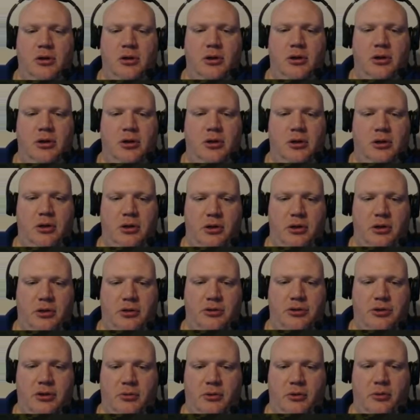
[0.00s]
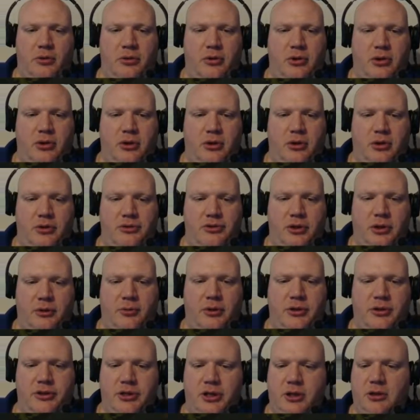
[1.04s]
That's not what I wanted at all. I was like, wait a
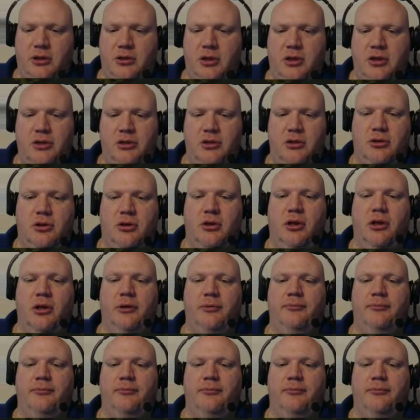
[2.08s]
second, that doesn't look like